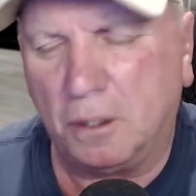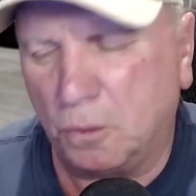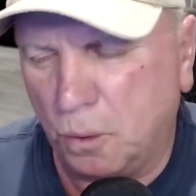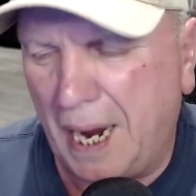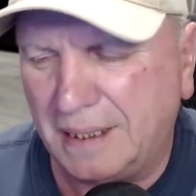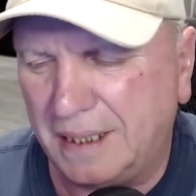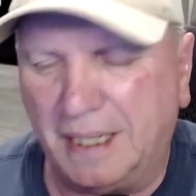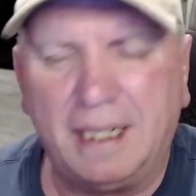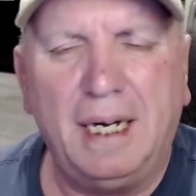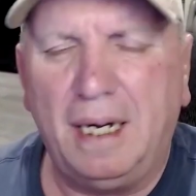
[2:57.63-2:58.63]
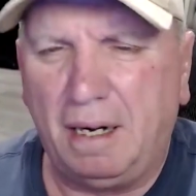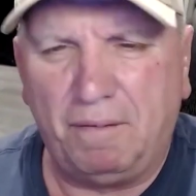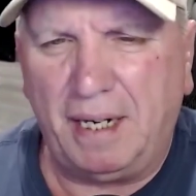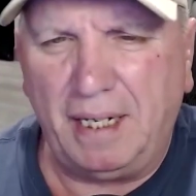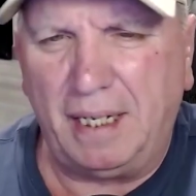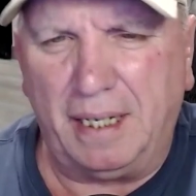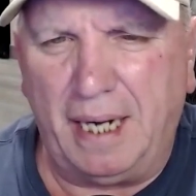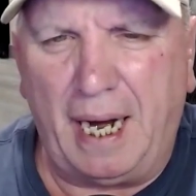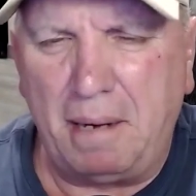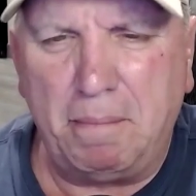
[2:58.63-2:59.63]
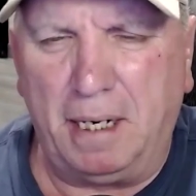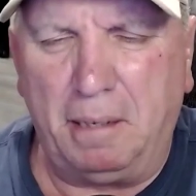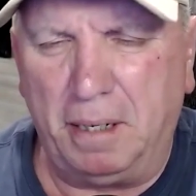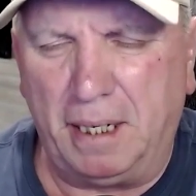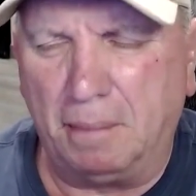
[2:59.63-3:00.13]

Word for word: and harassing if I didn't name anybody?